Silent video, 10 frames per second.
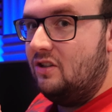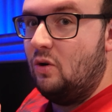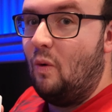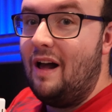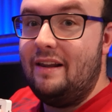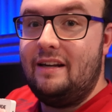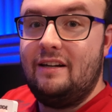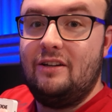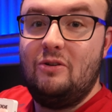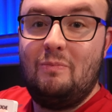to what,
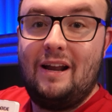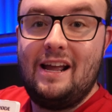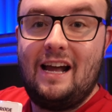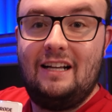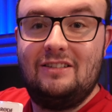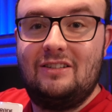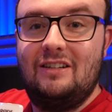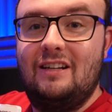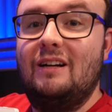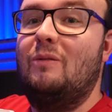you may ask?
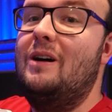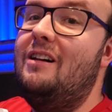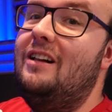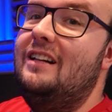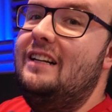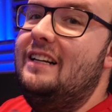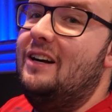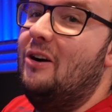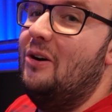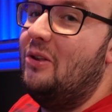Well,
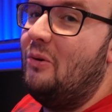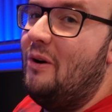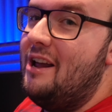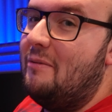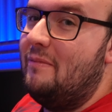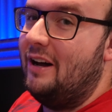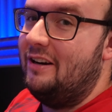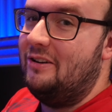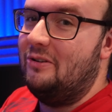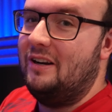earthquake
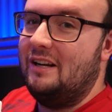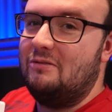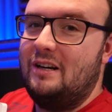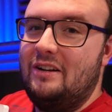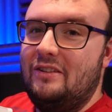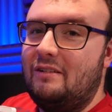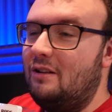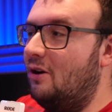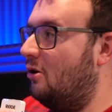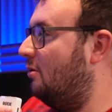monitoring around the
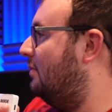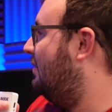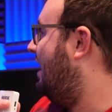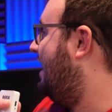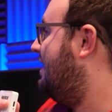globe. I